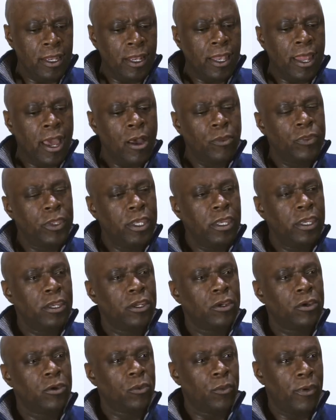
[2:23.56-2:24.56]
It allowed
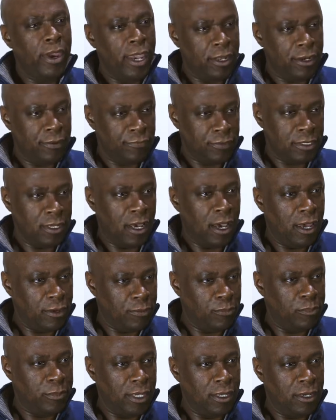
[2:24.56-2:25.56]
the creative side
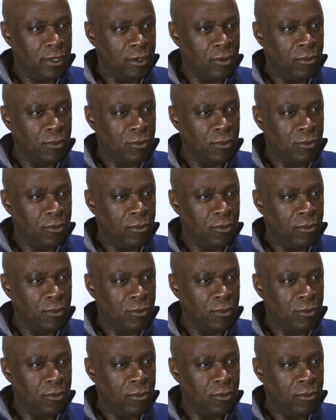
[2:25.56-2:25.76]
of me to